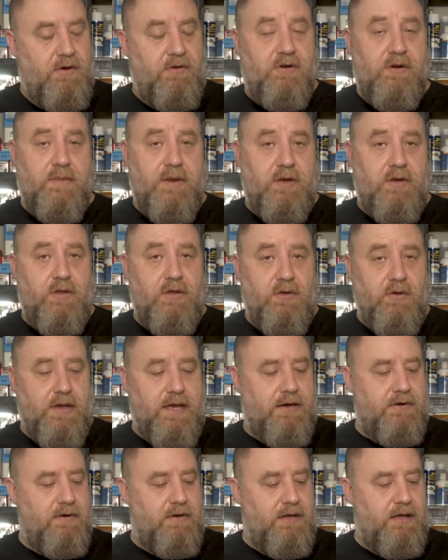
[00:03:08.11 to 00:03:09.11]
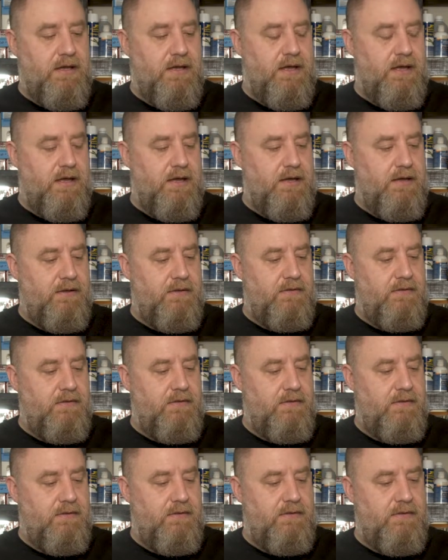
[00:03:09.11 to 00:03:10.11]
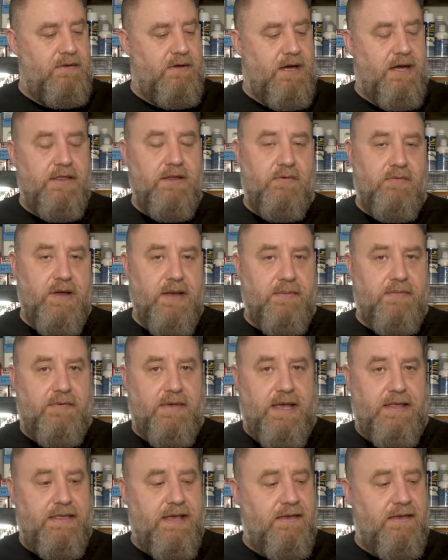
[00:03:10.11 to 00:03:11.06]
2 actually on their website.